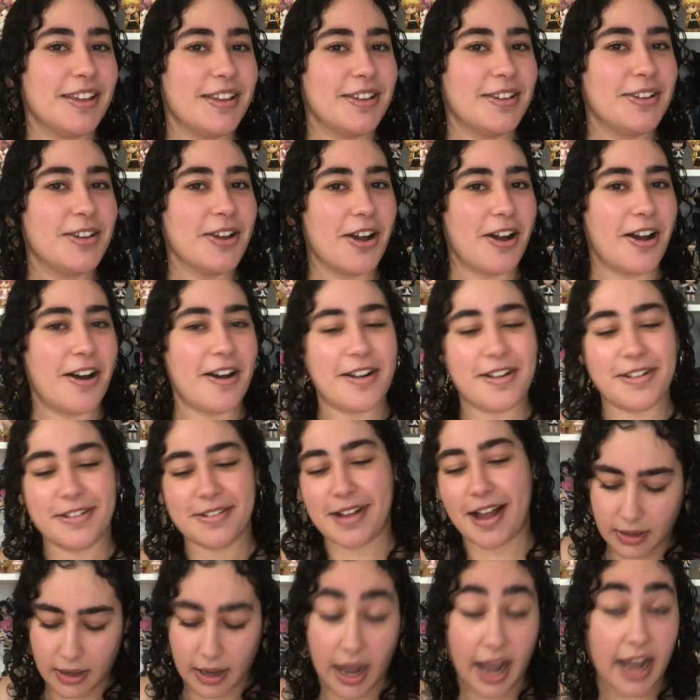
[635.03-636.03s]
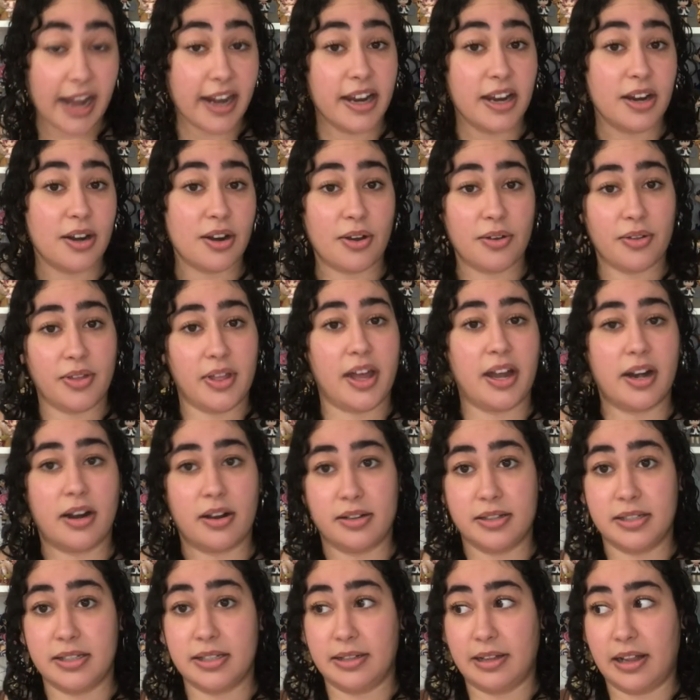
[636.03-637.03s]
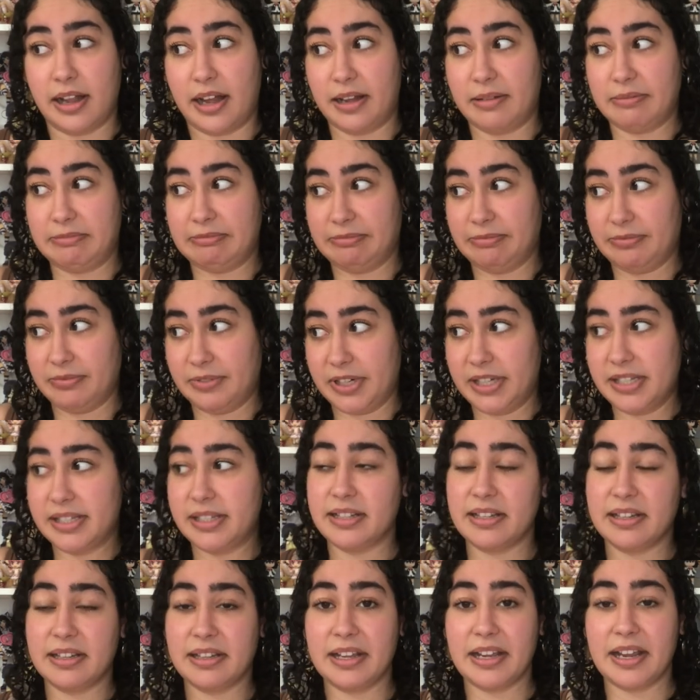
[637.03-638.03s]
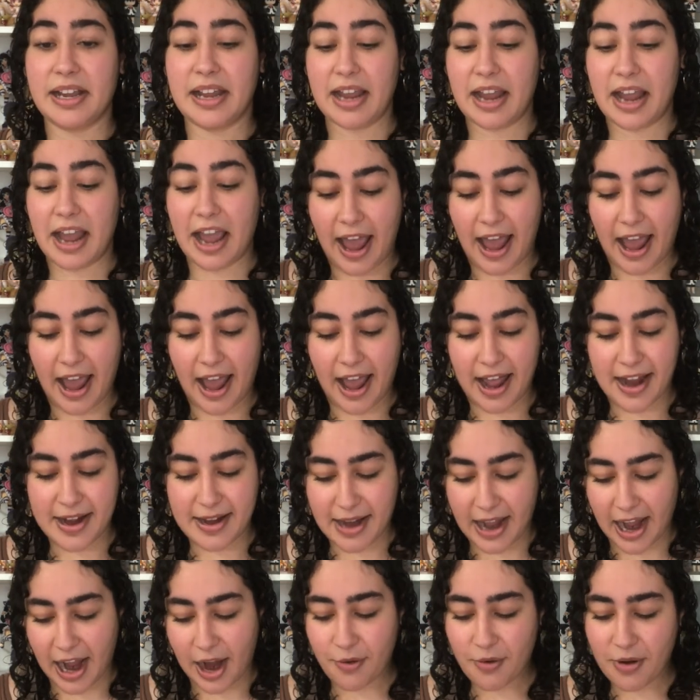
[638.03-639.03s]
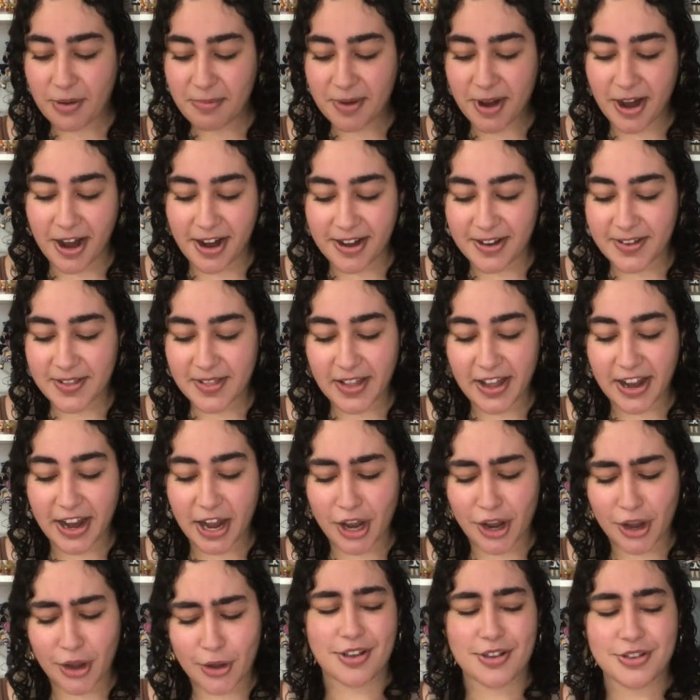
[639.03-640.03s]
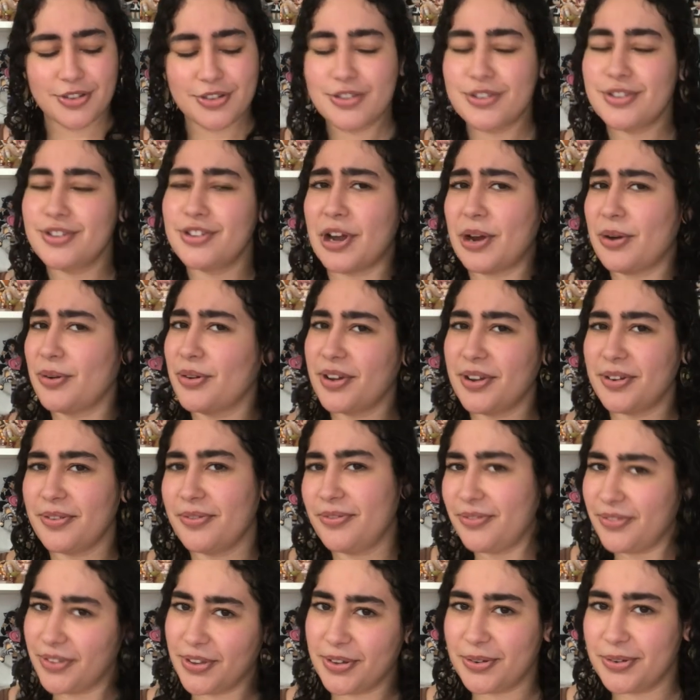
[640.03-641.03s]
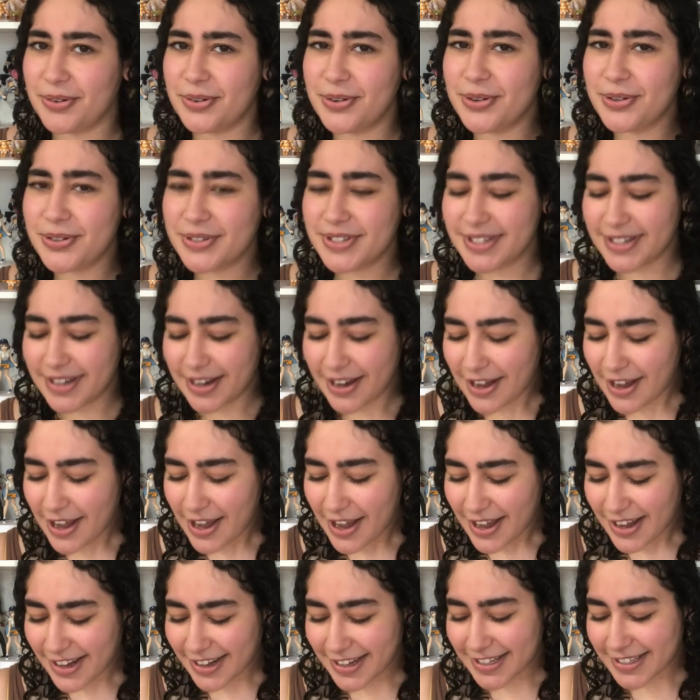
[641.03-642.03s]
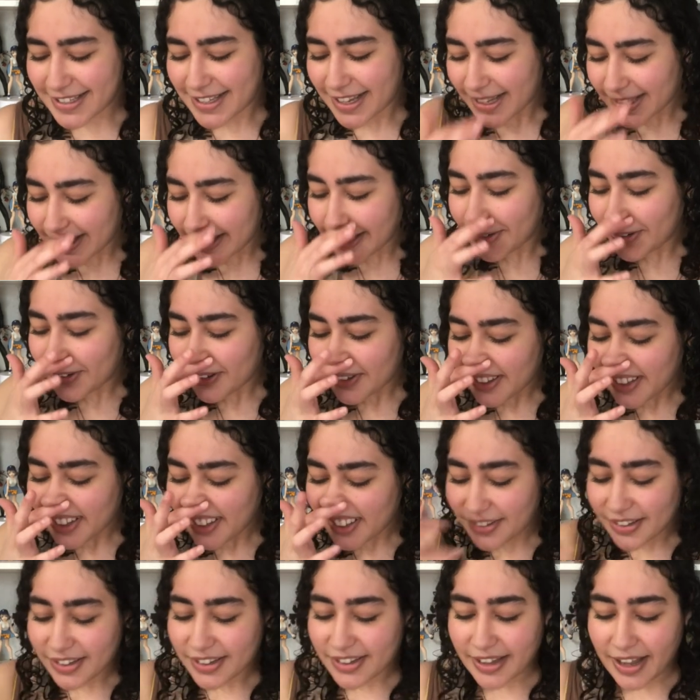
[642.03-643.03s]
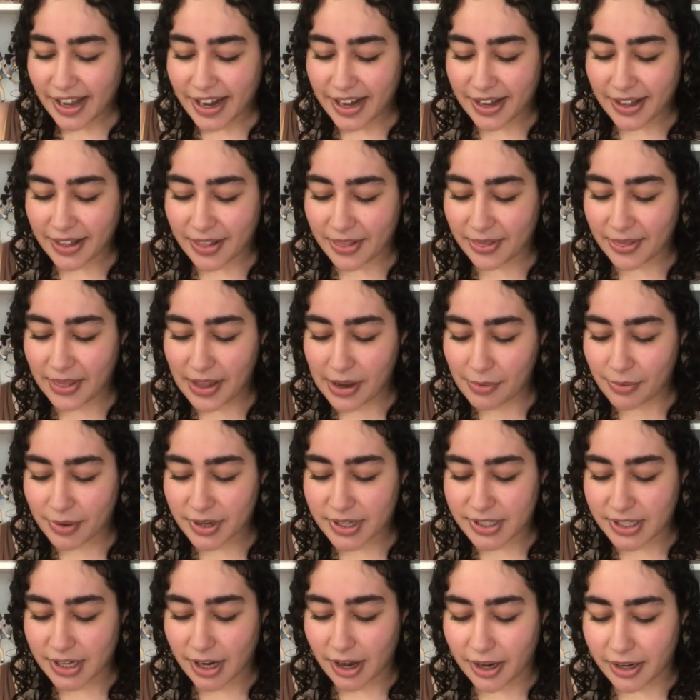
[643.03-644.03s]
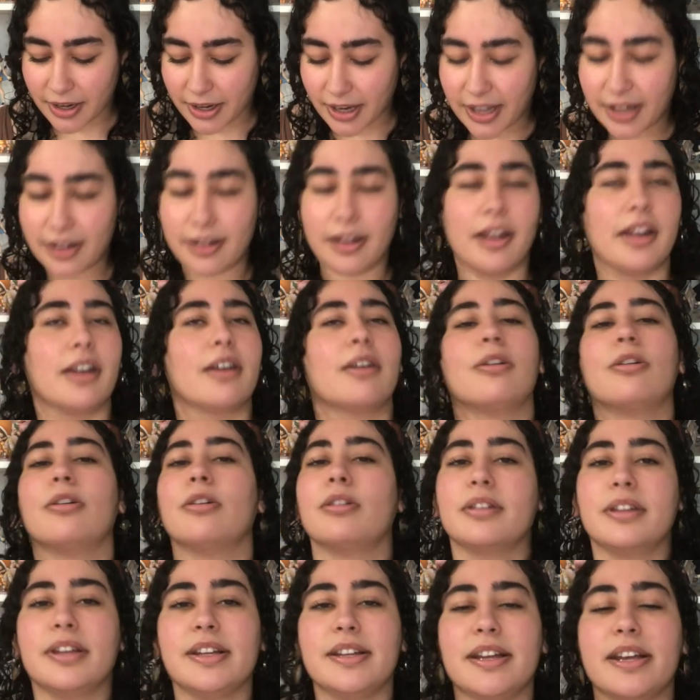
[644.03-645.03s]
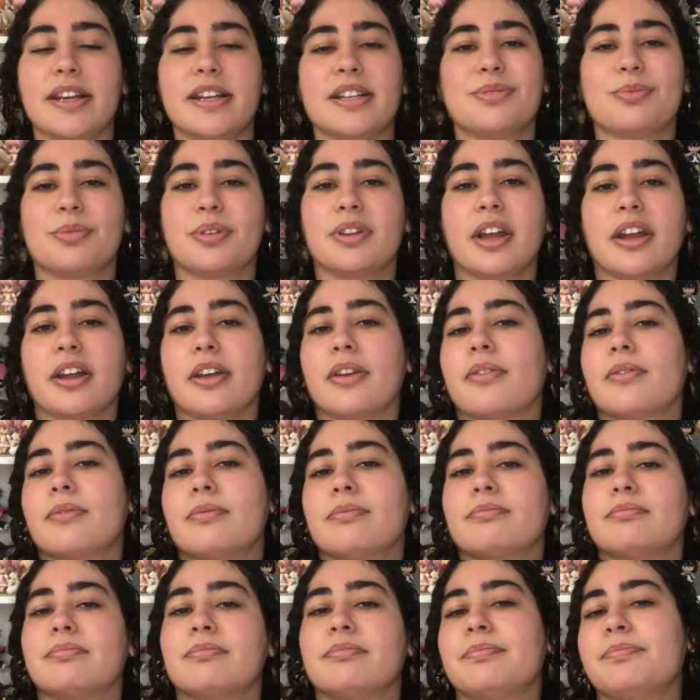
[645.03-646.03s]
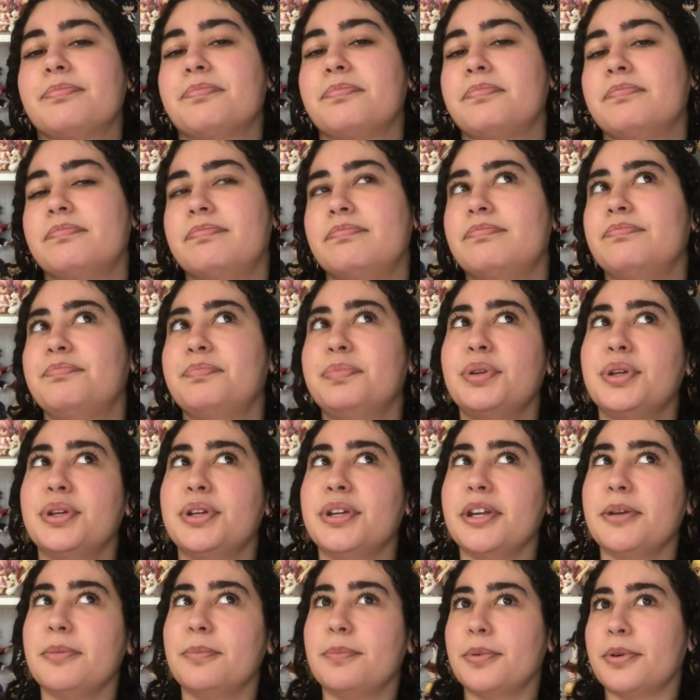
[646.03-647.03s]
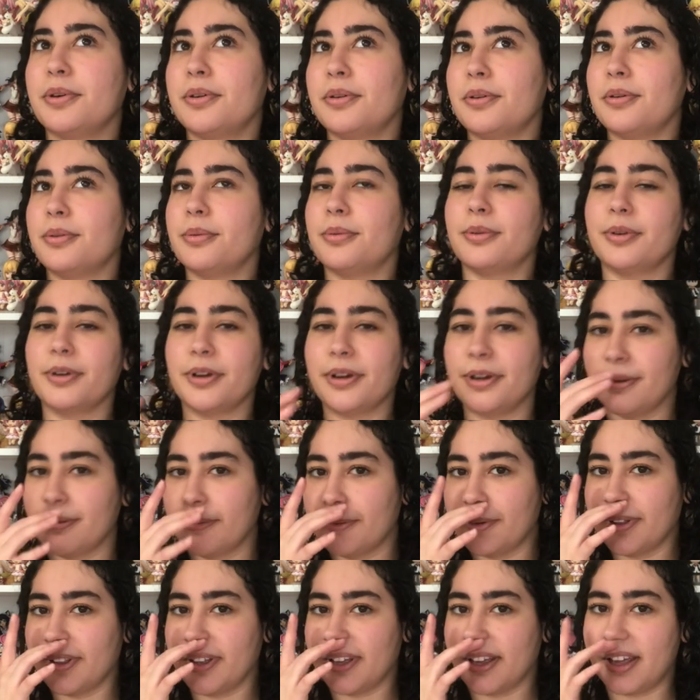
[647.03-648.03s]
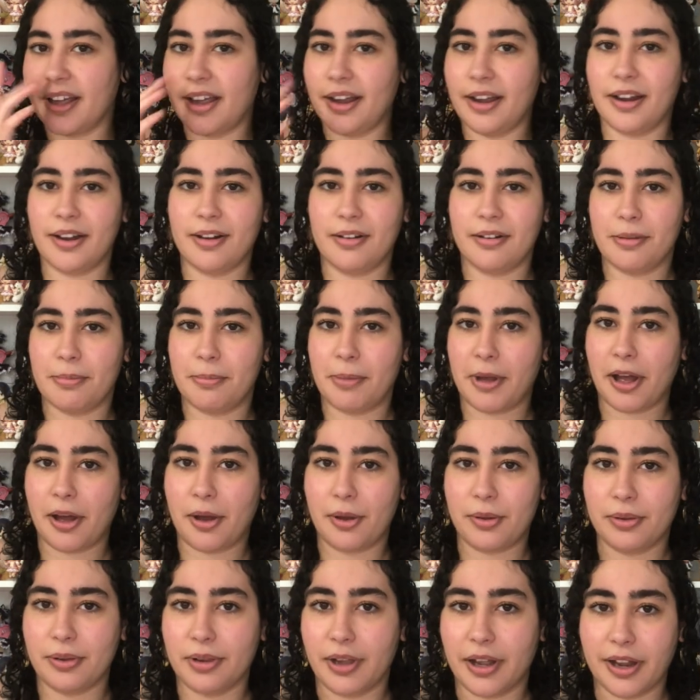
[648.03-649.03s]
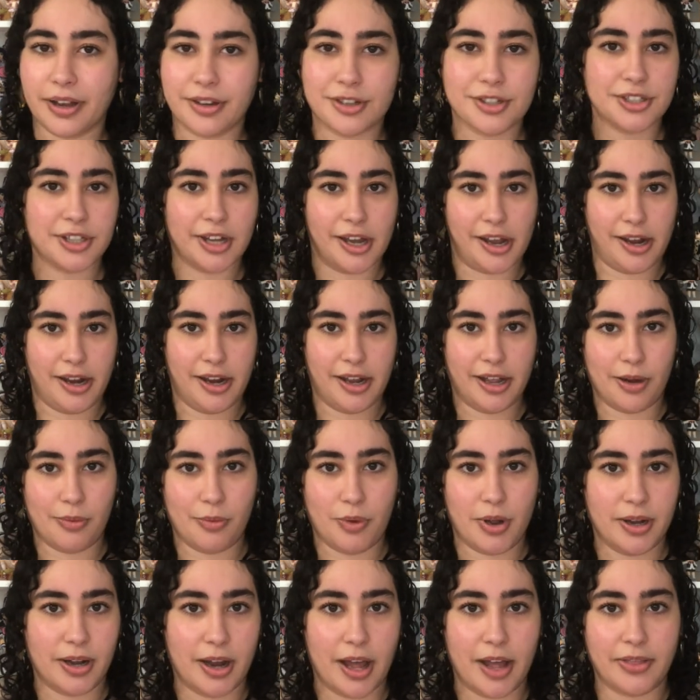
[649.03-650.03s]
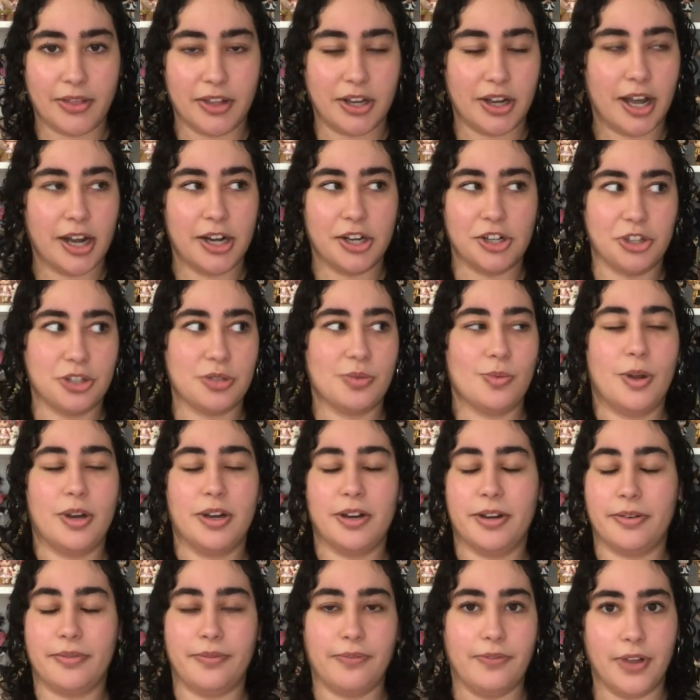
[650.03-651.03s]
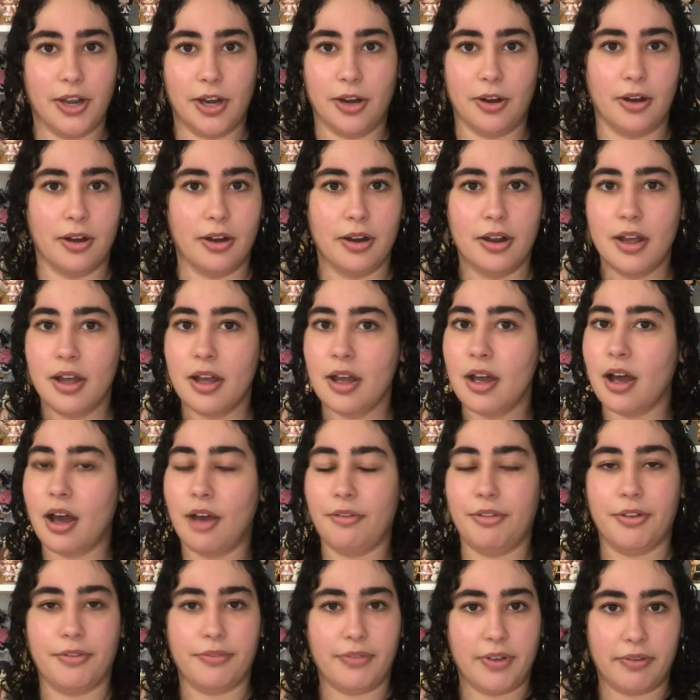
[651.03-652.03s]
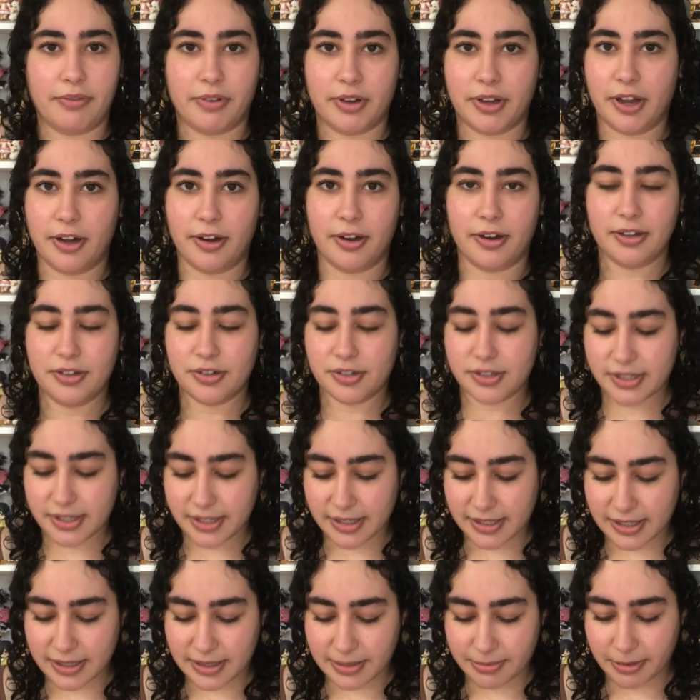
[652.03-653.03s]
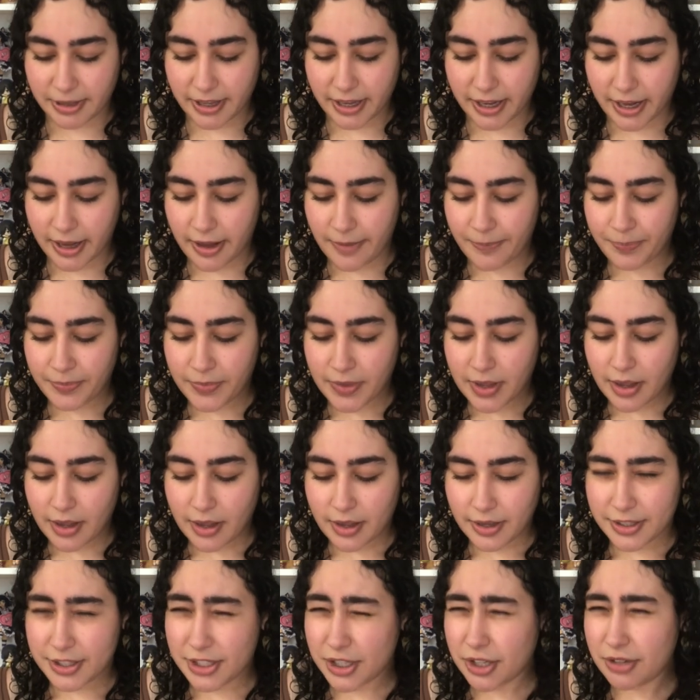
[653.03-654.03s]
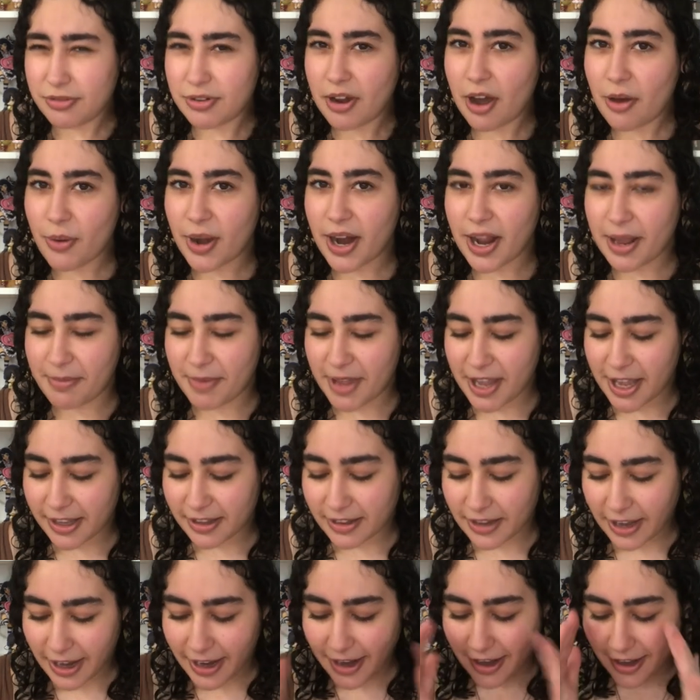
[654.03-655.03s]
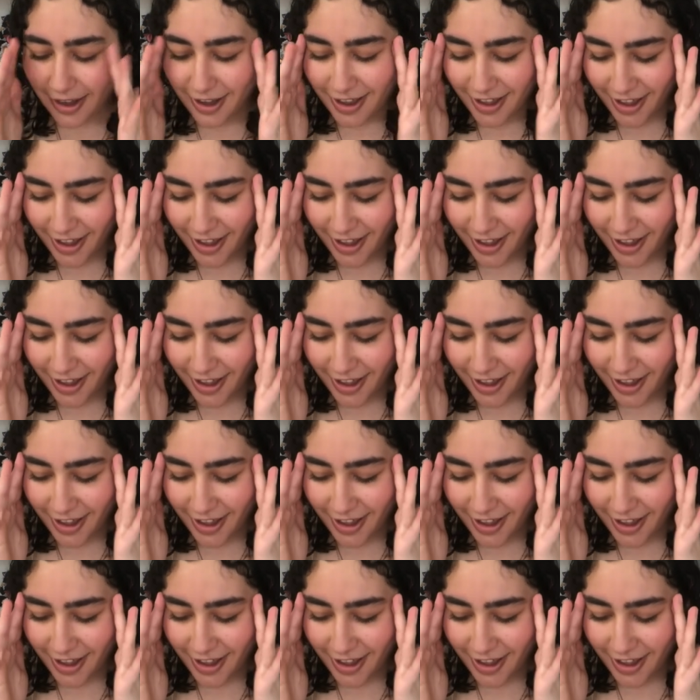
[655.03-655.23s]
Y'all, I didn't know that until recently. And now I'm kind of like so confused because they literally look like they were done in like early days when like people wouldn't really care about like shading and whatnot. They kind of just wanted a figure of their favorite characters to display. Do you know what I mean? Like,